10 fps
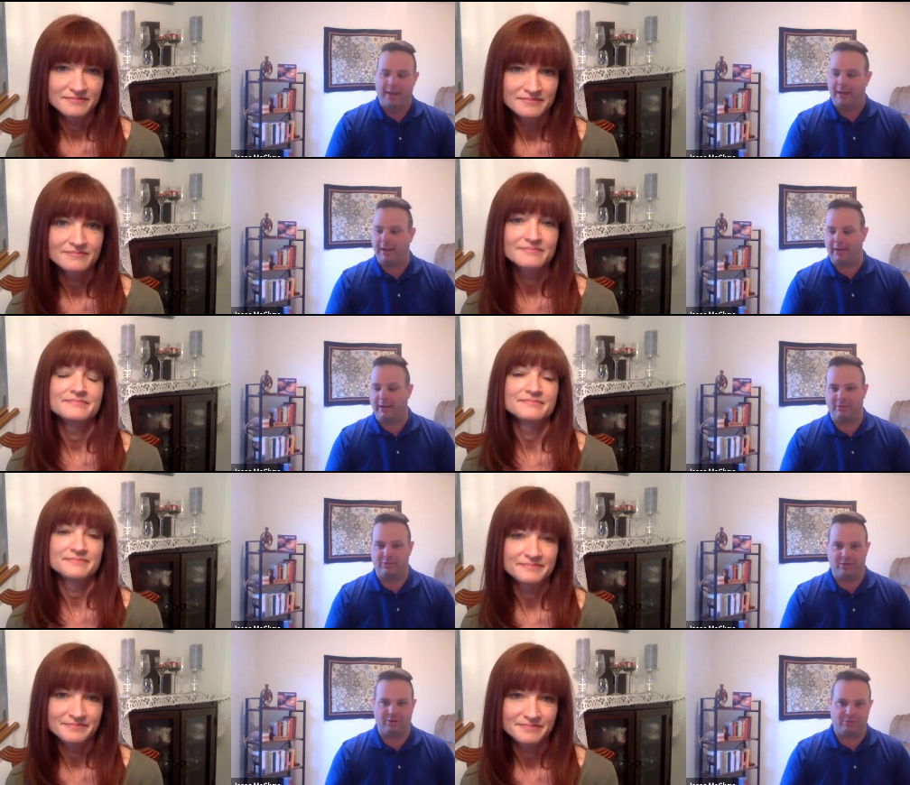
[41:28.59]
Speaker 1: Uh,
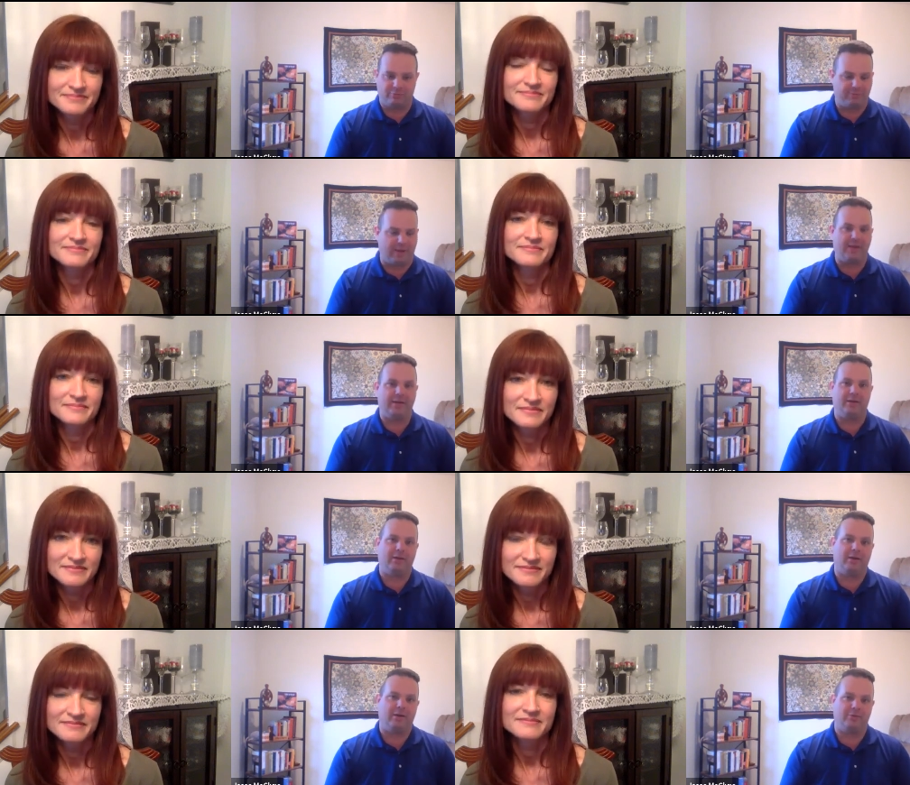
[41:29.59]
there, find
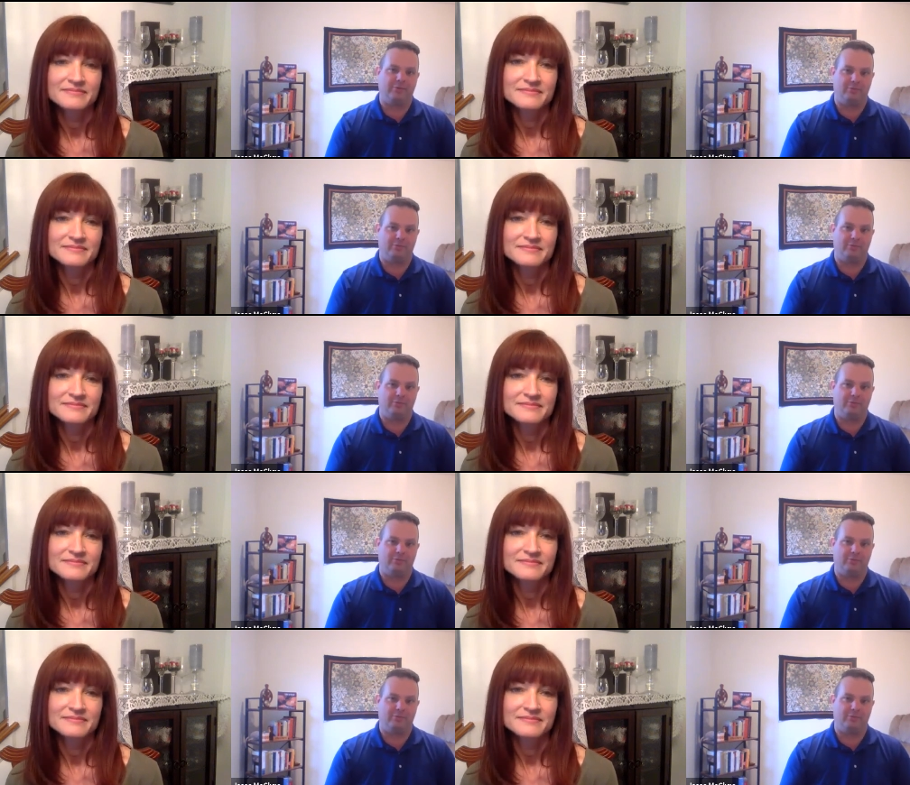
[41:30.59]
a, a,